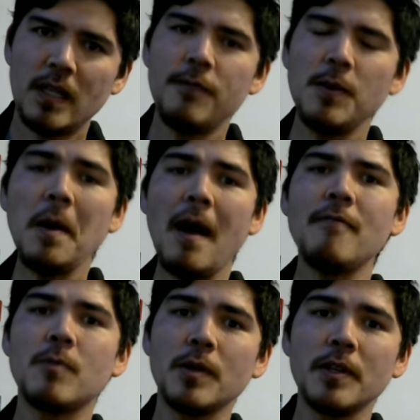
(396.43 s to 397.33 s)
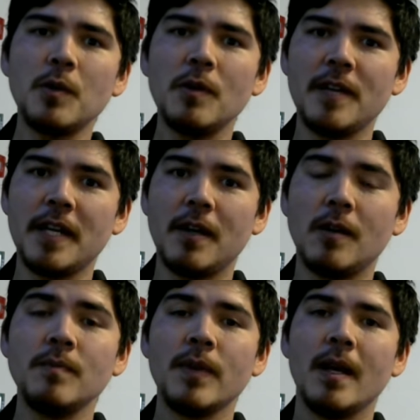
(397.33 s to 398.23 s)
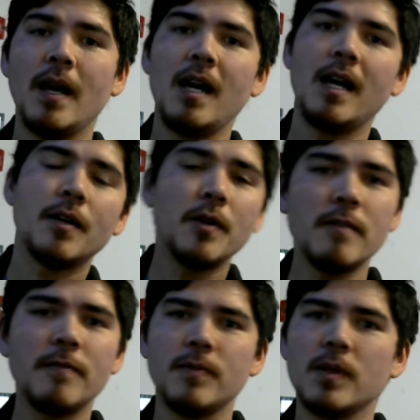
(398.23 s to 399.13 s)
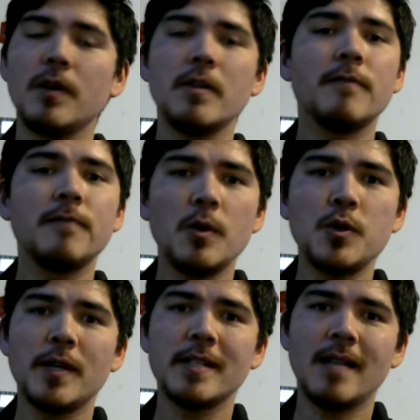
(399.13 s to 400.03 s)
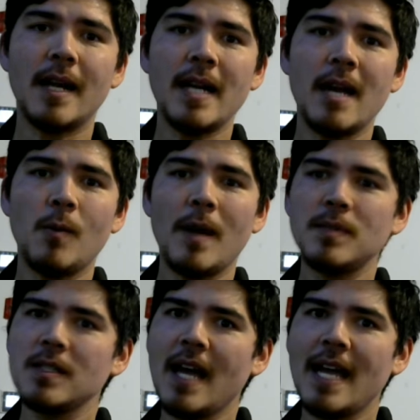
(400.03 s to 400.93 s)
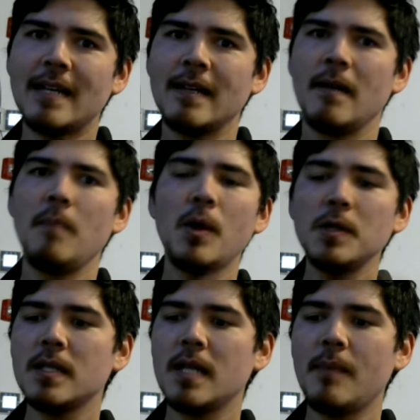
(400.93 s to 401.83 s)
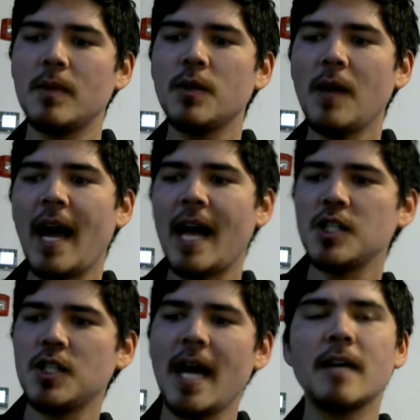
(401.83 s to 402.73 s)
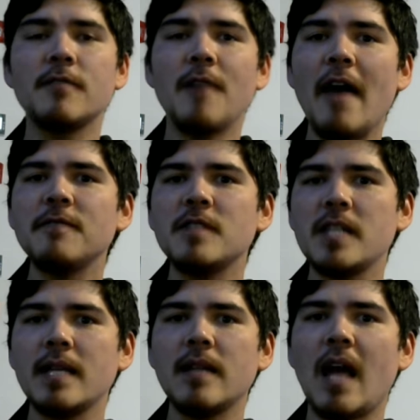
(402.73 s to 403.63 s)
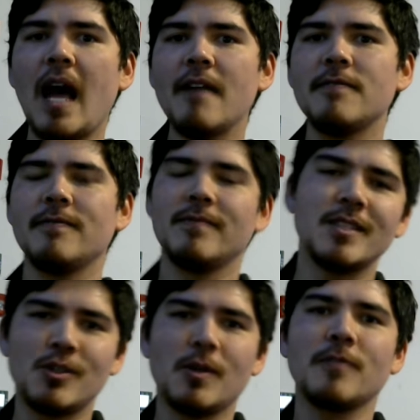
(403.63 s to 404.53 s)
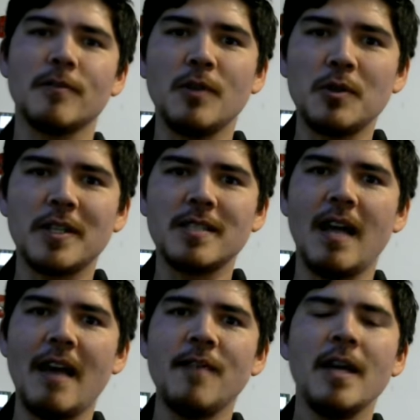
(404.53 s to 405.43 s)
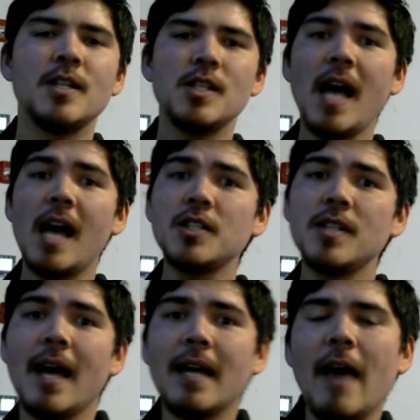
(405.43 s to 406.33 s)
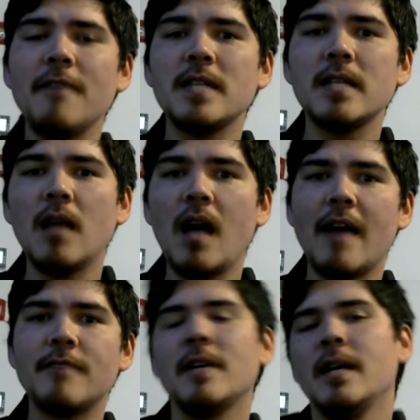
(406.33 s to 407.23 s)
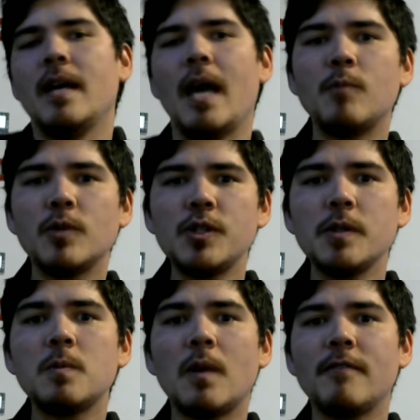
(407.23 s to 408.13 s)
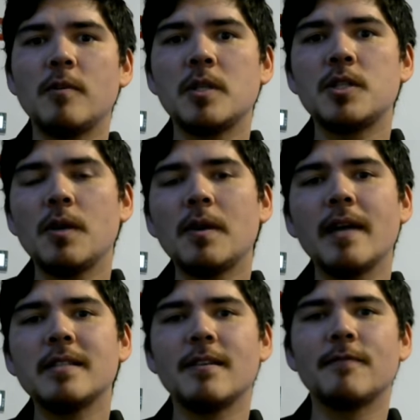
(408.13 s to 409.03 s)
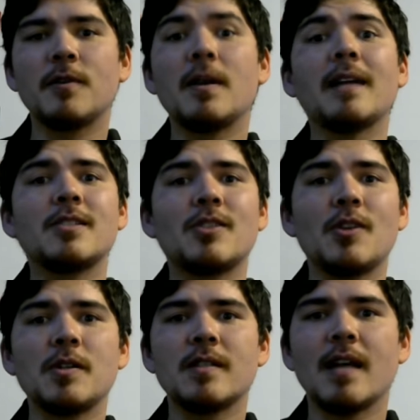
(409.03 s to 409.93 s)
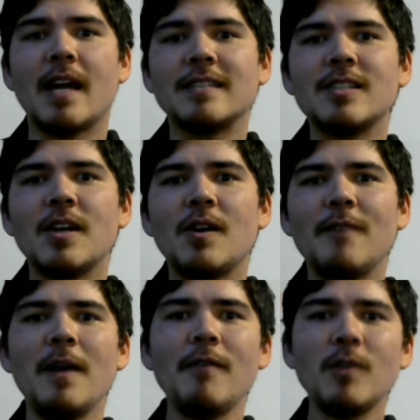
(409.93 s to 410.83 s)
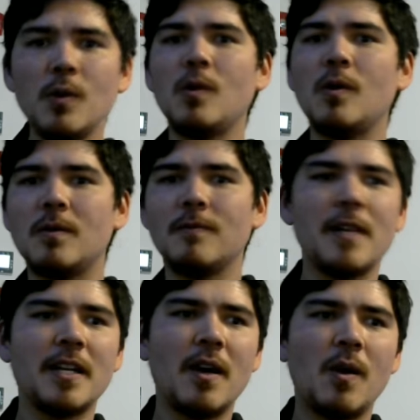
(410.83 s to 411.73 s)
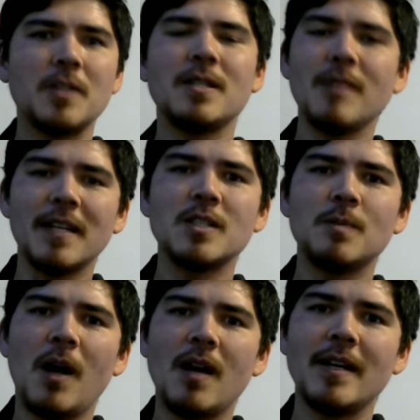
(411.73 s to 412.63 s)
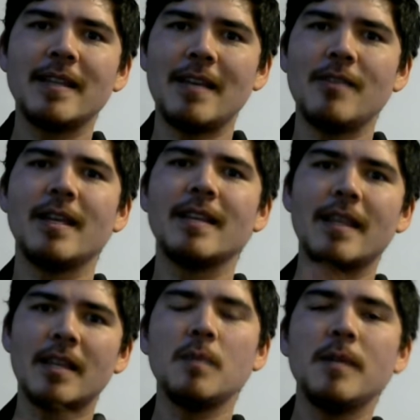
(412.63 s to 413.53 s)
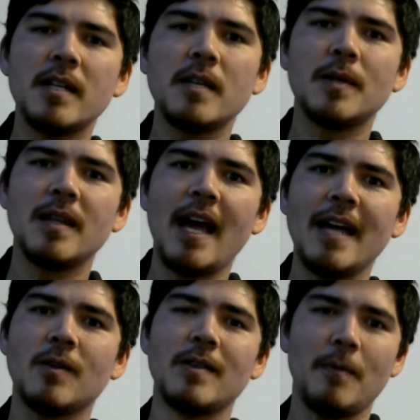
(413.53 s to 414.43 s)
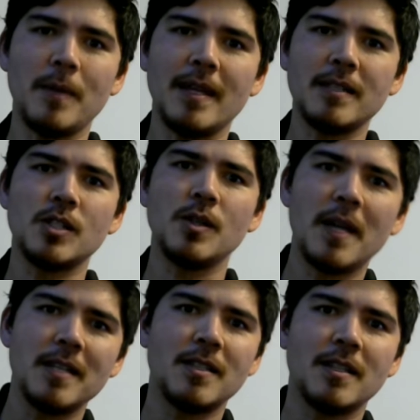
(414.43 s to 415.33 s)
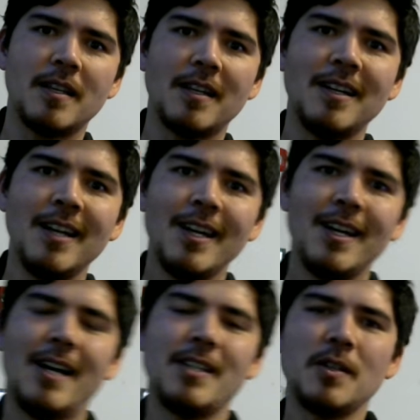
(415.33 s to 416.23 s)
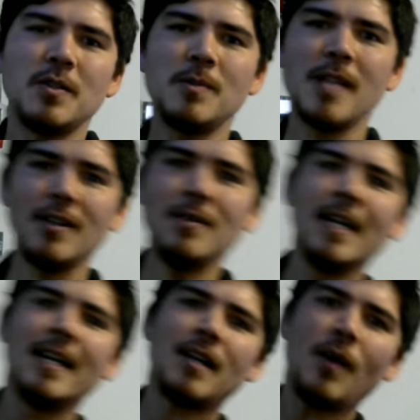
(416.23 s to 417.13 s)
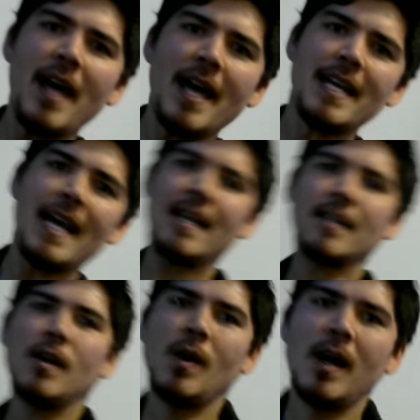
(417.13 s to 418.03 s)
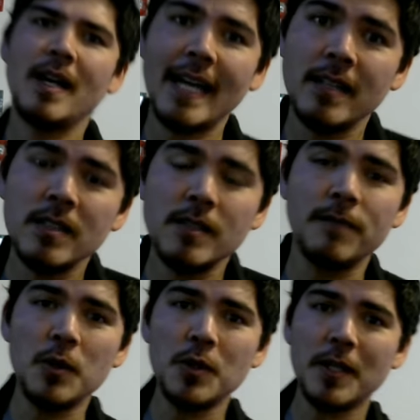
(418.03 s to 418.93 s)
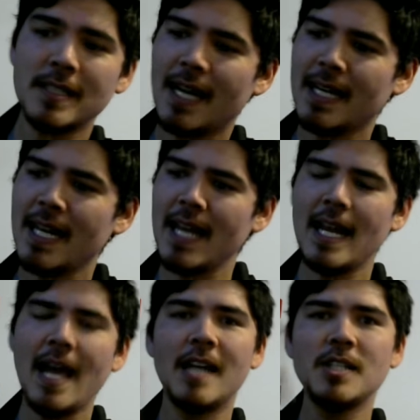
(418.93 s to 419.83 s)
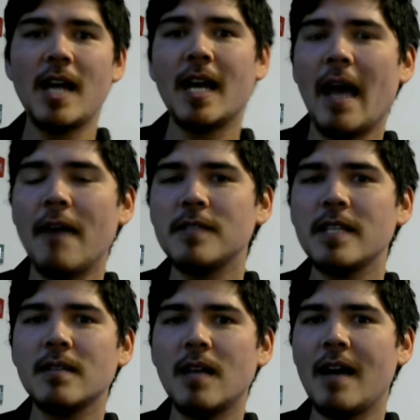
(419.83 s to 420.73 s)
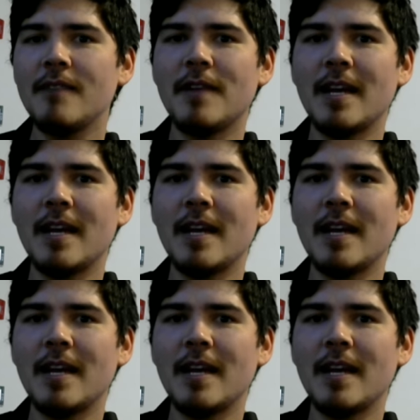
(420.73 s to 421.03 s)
if you have a really cool video, go to the flowtricks.net website, post it up, and do a hashtag of FTLive. That's short for Flowtricks Live. Just hashtag FTLive, and we'll choose one of them and showcase it for next Thursday. So if you have a cool video or something inspiring that you think that the community would like or that we'd like to showcase on the YouTube channel, go ahead and go again to flowtricks.net, hashtag FTLive,